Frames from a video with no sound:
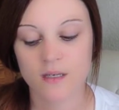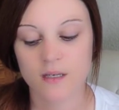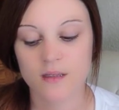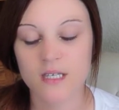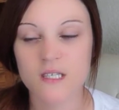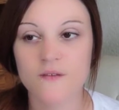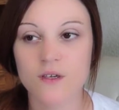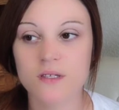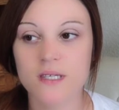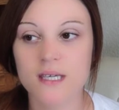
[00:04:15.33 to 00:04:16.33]
This
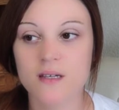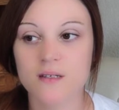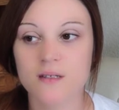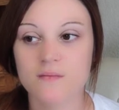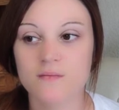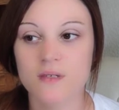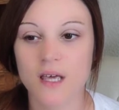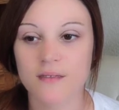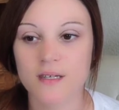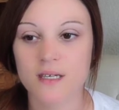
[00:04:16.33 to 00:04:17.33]
feels like
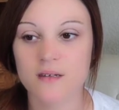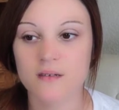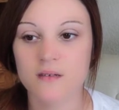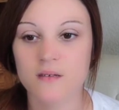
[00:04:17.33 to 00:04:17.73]
nothing